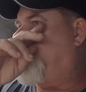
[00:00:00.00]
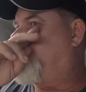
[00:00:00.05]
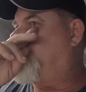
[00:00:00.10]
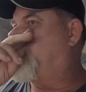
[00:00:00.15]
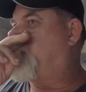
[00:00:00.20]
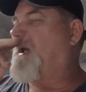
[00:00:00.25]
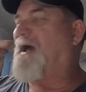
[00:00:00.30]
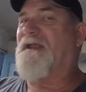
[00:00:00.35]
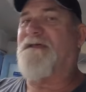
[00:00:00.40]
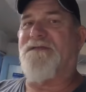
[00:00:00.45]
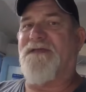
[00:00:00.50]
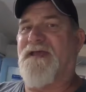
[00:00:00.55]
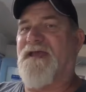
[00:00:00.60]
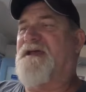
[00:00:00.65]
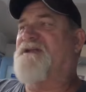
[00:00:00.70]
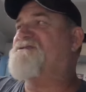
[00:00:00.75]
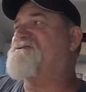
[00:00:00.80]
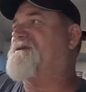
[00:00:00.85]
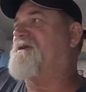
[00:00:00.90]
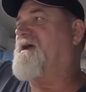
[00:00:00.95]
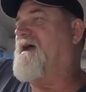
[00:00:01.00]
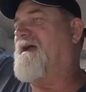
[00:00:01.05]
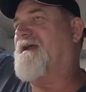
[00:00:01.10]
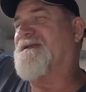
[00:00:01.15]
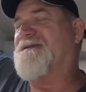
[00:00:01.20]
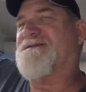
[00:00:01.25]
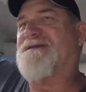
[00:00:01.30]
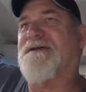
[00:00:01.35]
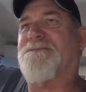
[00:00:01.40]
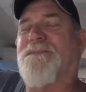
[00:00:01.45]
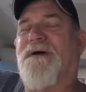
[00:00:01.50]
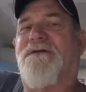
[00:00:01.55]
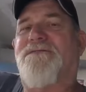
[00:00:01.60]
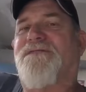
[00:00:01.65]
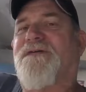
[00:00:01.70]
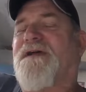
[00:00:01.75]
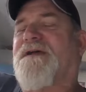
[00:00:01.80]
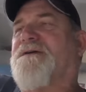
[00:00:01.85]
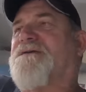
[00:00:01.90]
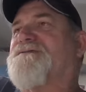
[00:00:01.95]
inside of the engine, I can stick my
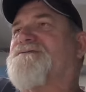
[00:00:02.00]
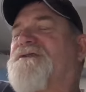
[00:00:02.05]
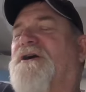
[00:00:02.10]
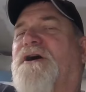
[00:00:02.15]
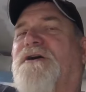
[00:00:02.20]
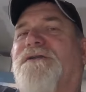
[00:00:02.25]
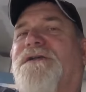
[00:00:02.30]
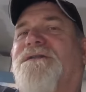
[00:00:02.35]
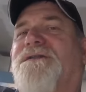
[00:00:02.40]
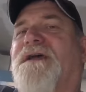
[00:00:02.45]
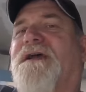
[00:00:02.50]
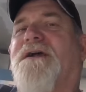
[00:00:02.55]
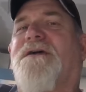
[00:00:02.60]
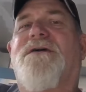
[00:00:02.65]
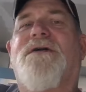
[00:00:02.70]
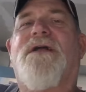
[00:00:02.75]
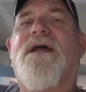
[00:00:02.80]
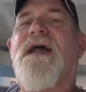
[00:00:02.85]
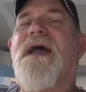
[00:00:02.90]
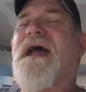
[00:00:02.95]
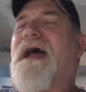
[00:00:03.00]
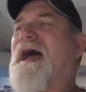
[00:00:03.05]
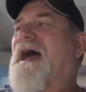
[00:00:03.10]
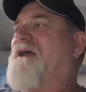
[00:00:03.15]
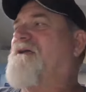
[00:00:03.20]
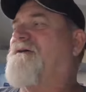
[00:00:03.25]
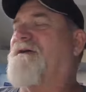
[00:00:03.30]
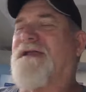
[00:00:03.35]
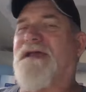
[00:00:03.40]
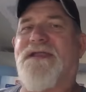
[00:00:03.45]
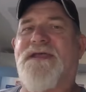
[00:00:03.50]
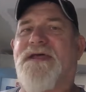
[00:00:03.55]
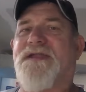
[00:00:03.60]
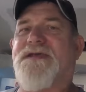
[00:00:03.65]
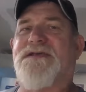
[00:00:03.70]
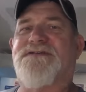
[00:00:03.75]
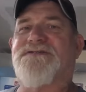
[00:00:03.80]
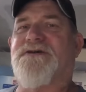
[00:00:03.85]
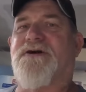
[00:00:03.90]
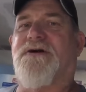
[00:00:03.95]
fingers all in there. I don't get
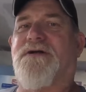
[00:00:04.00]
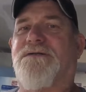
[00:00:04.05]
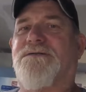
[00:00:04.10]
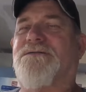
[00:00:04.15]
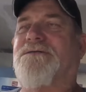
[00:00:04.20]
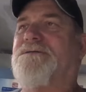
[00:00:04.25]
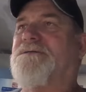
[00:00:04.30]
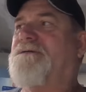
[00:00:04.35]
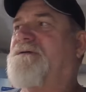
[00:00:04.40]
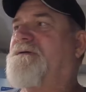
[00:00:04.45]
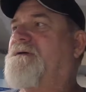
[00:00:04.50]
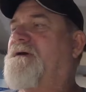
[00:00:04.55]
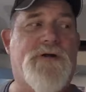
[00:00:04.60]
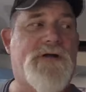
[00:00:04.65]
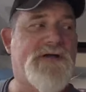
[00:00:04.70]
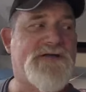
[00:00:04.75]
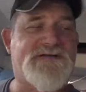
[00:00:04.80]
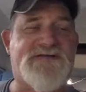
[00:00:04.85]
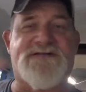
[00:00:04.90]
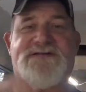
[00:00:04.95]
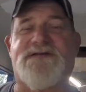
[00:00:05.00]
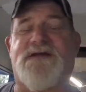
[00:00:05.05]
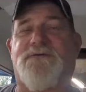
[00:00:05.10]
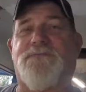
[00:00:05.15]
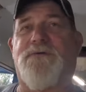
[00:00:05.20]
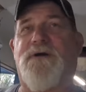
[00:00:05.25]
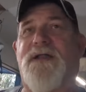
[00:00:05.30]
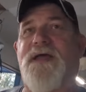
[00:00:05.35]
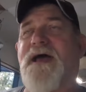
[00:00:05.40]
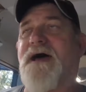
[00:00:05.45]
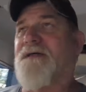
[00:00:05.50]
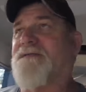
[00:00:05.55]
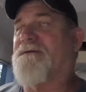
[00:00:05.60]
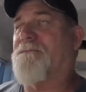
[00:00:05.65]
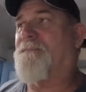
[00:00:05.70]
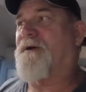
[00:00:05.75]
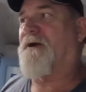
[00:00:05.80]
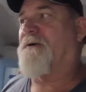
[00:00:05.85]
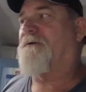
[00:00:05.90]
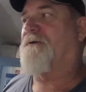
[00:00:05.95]
any salt. Since I run out in the
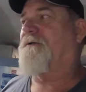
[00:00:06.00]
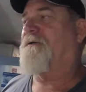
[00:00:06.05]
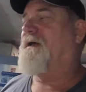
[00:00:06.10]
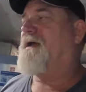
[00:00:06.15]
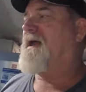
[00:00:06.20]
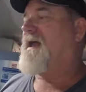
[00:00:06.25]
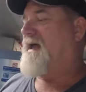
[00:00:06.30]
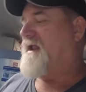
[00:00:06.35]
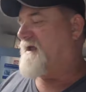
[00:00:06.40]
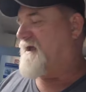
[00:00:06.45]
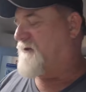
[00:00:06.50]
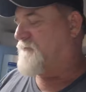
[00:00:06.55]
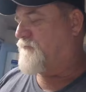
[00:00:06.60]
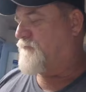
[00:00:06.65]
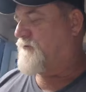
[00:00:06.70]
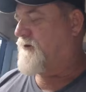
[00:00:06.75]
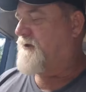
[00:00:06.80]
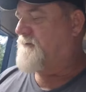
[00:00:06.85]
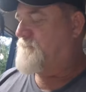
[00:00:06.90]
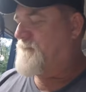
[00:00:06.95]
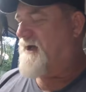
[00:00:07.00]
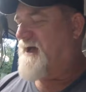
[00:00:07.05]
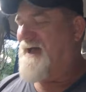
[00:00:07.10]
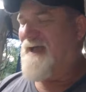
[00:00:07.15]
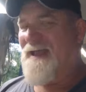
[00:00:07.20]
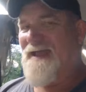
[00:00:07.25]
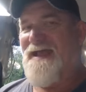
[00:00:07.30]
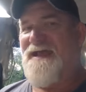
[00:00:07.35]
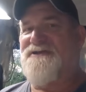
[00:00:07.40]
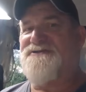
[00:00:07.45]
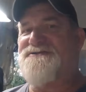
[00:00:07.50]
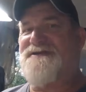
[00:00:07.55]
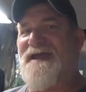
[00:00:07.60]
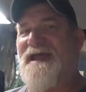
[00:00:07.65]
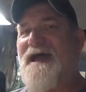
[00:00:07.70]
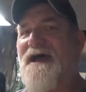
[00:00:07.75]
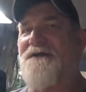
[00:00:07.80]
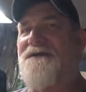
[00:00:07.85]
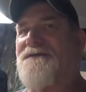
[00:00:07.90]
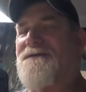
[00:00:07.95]
barrel, and I run my engine
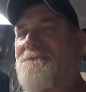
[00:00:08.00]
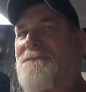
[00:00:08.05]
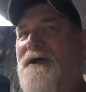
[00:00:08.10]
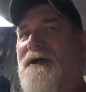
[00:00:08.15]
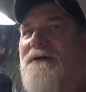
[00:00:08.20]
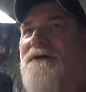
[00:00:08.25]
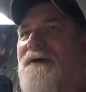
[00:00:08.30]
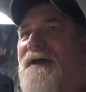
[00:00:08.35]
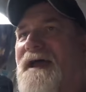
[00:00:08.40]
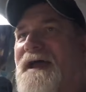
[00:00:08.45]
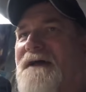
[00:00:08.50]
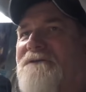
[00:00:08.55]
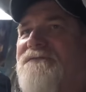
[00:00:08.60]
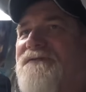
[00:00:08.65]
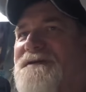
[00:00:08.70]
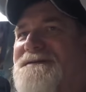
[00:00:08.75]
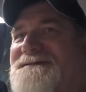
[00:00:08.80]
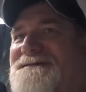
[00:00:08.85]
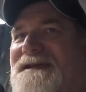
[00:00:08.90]
out in the barrel every